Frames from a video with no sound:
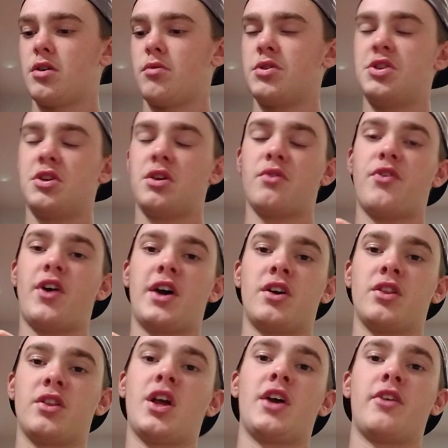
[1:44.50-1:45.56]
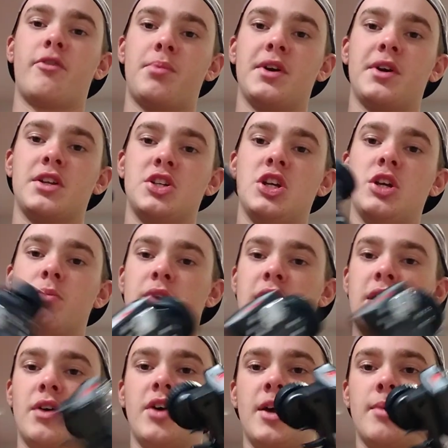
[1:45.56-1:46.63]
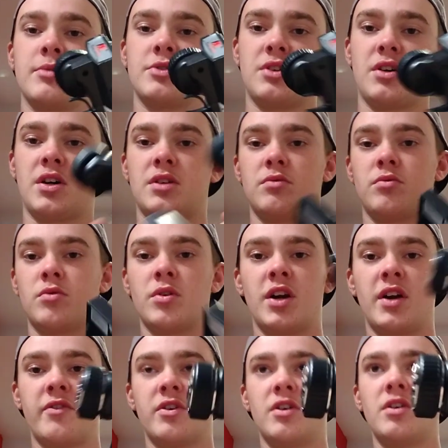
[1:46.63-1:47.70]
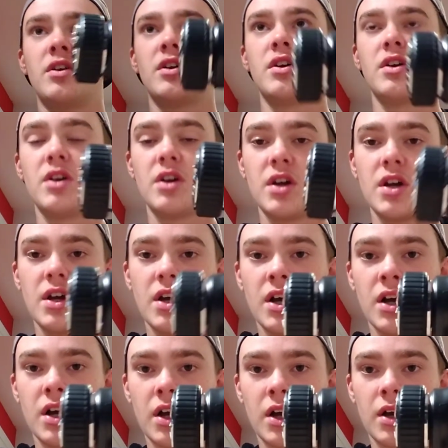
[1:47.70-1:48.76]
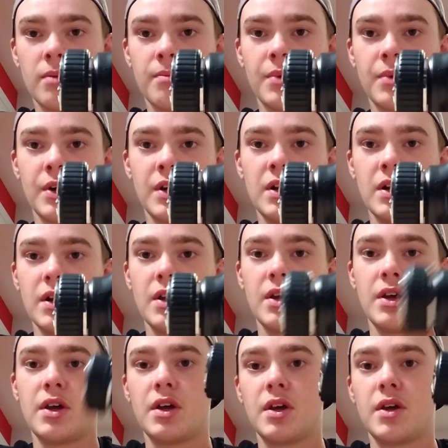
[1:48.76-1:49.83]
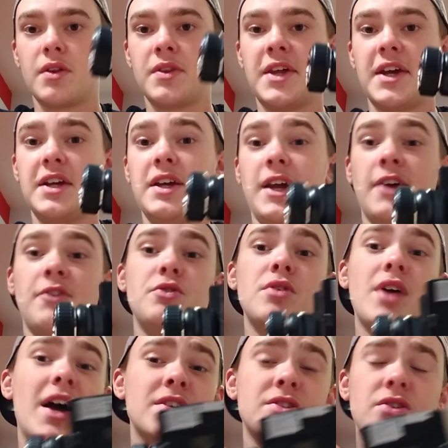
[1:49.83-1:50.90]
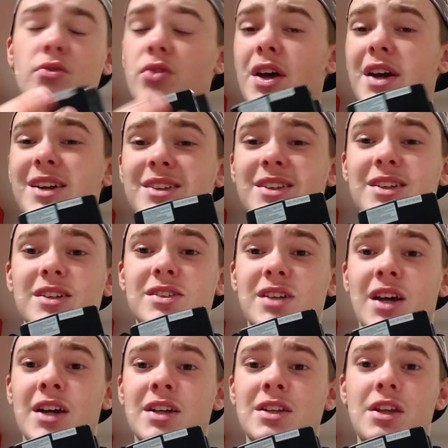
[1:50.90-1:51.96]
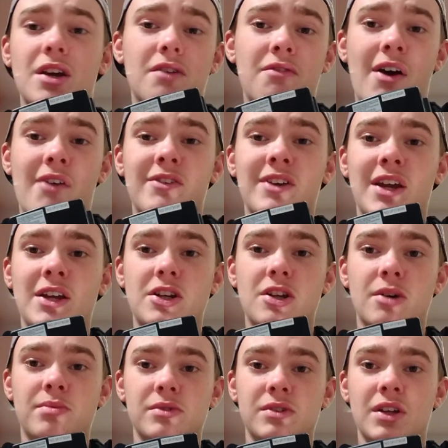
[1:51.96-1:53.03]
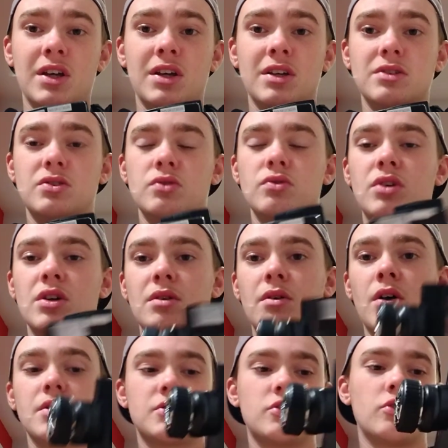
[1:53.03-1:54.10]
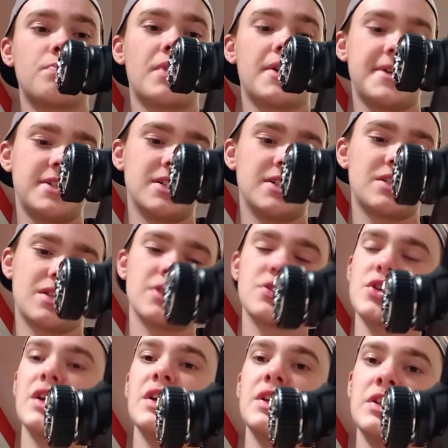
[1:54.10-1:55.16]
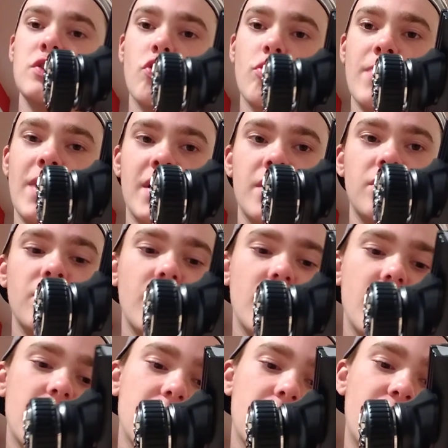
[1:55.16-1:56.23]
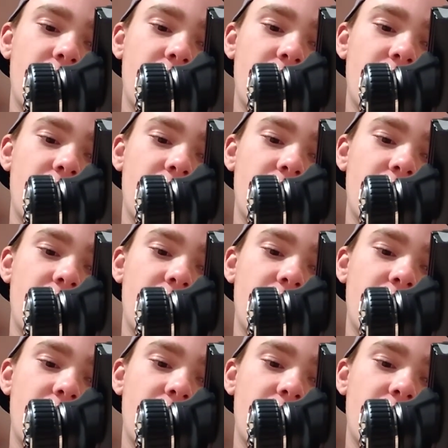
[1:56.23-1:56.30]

which you can find online for pretty cheap now, Amazon or whatever. But if you guys don't like this idea of having 8 AA's, you can also purchase a slightly newer model, the